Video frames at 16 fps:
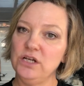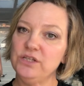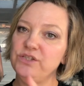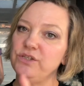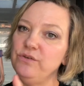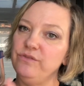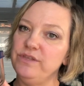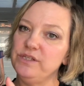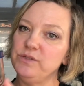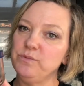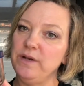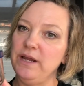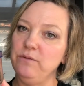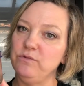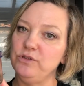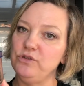So this one
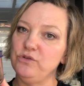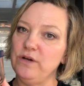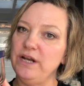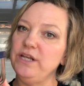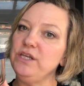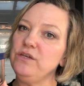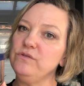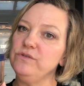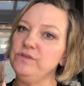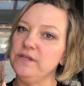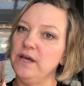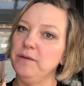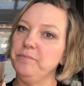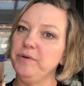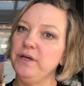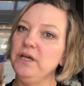I will try to use
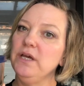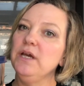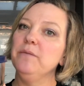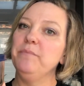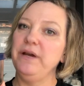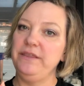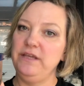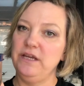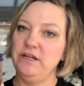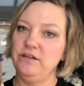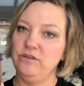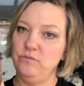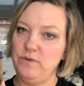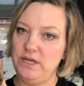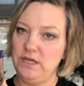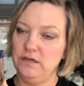up by the end of the
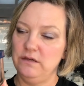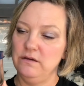week.